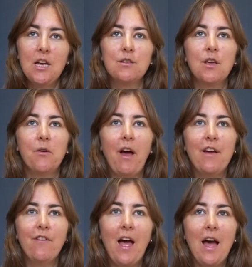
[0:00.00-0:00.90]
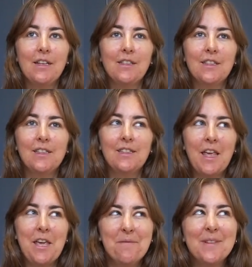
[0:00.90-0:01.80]
So I've had the
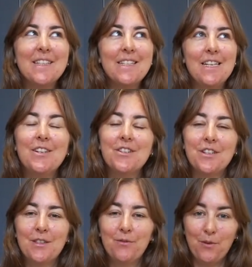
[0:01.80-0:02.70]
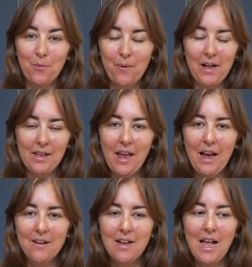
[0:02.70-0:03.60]
same t-shirts for a while
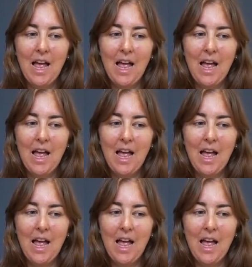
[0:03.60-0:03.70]
now